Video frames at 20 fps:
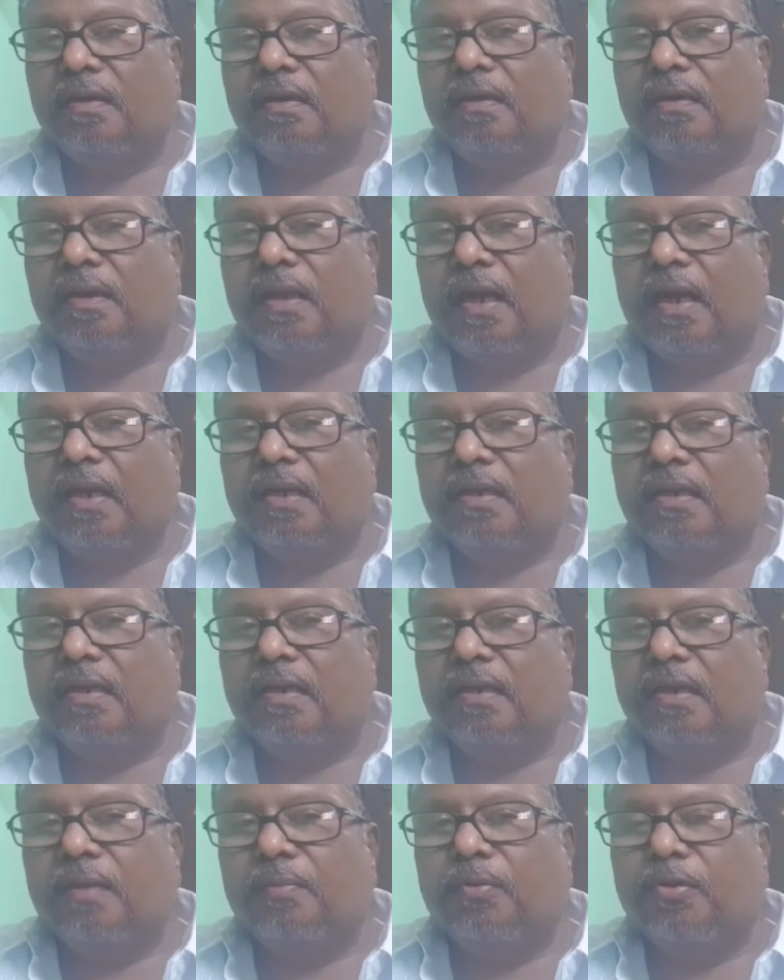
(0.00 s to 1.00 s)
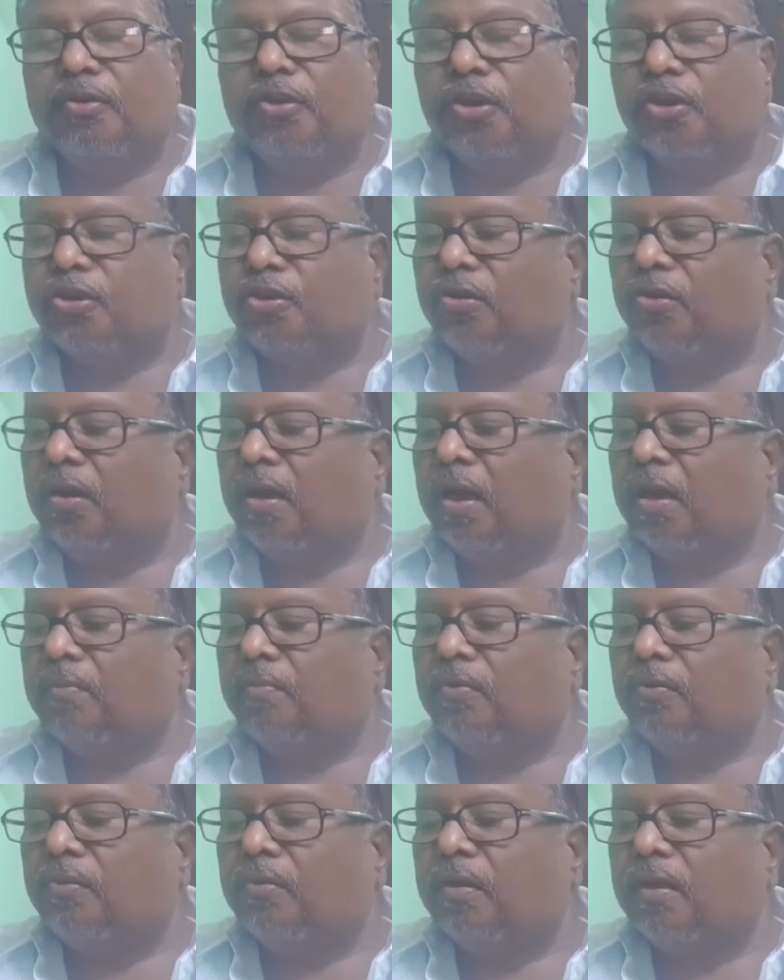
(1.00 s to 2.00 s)
that the progesterone
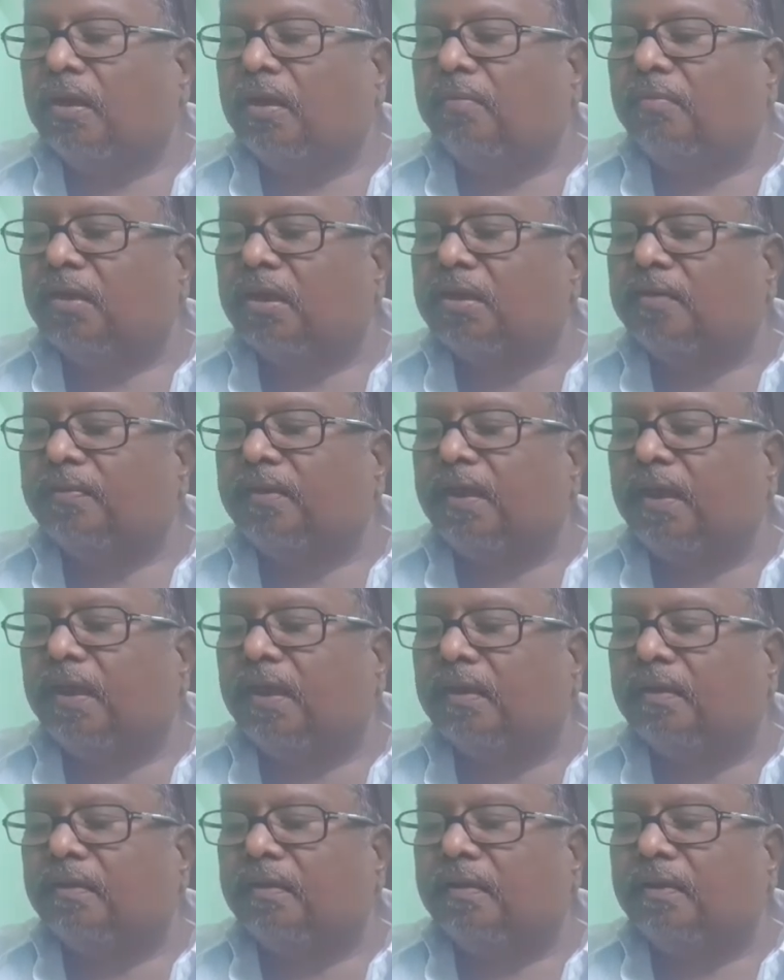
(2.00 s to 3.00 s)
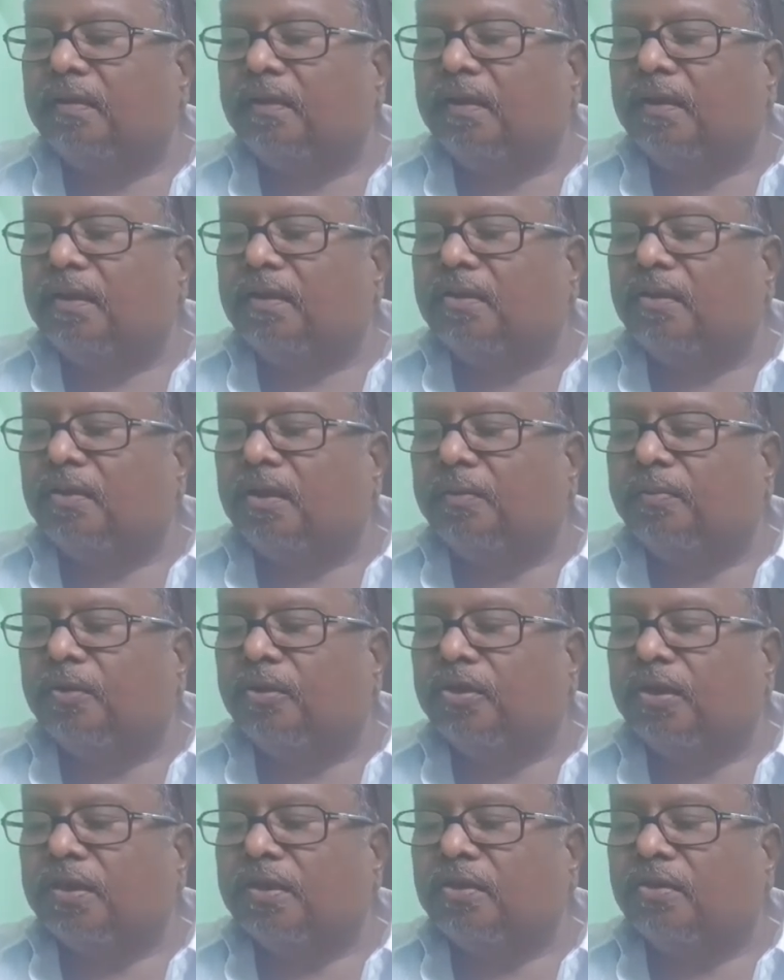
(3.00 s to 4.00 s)
hormone must be there. So the
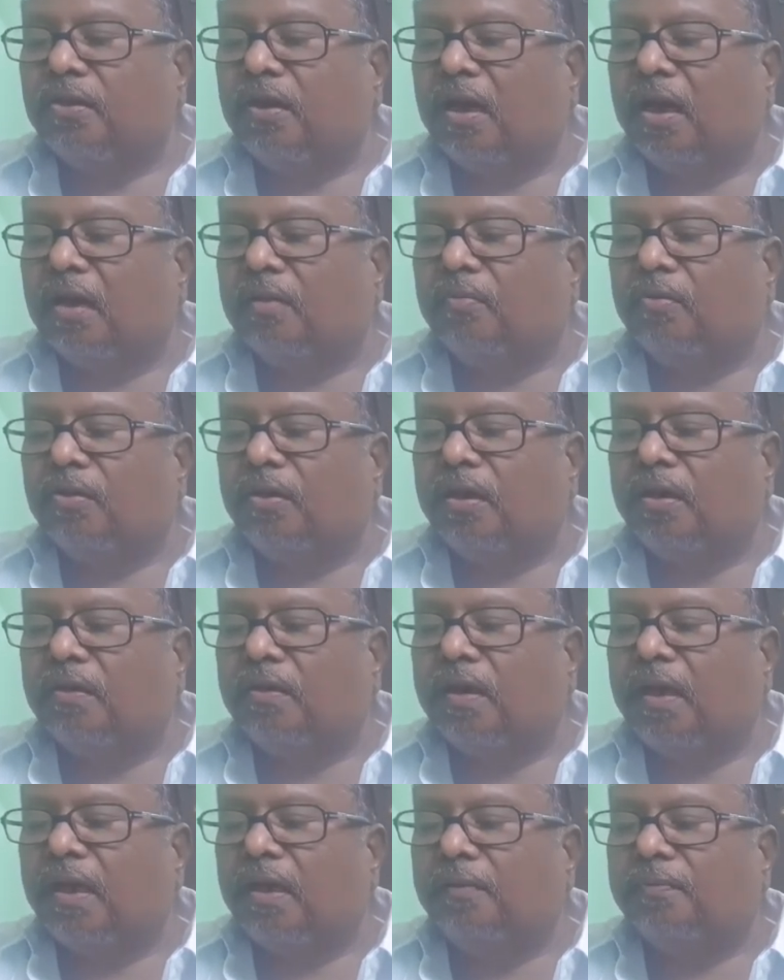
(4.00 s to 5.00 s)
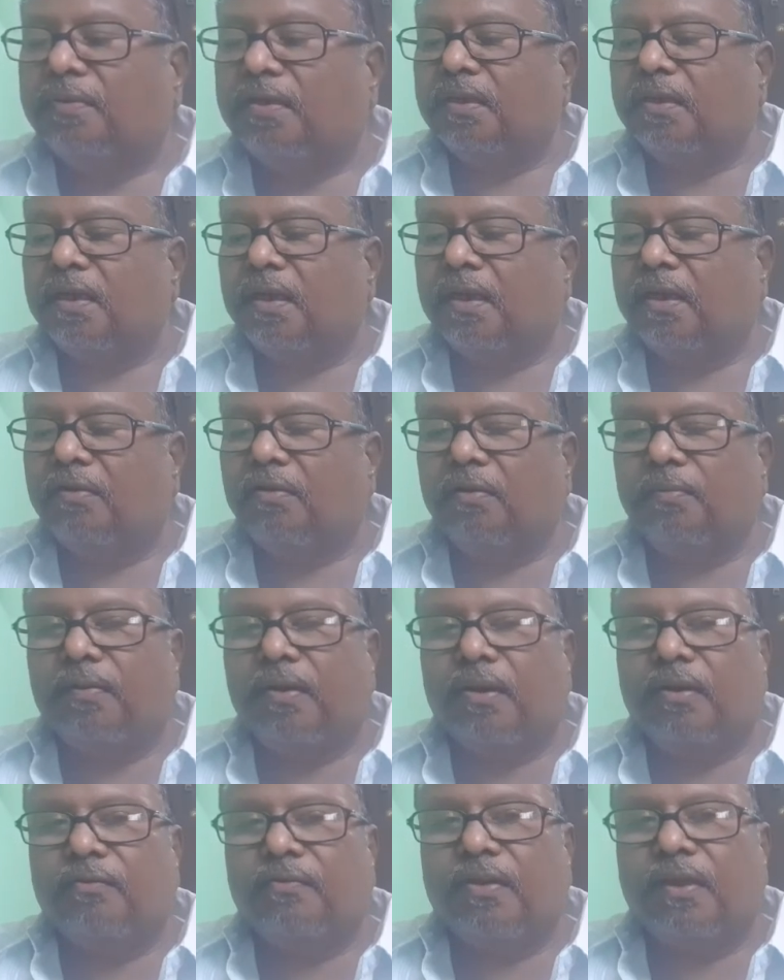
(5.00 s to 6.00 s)
progesterone hormone helps the
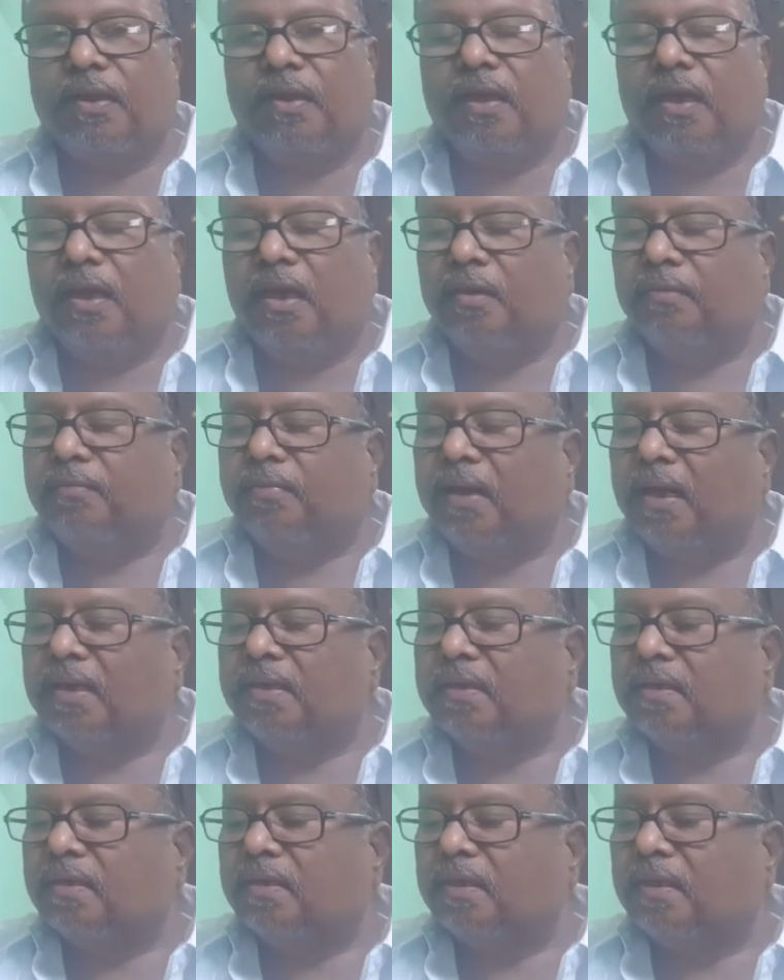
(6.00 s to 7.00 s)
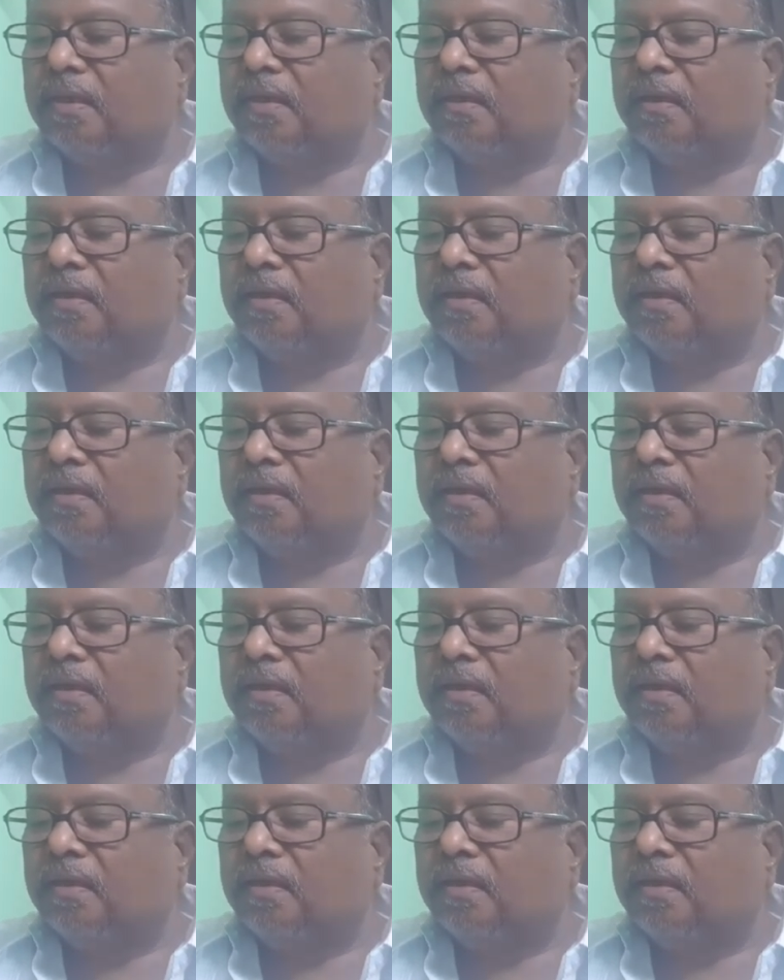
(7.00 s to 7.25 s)
development of the placenta.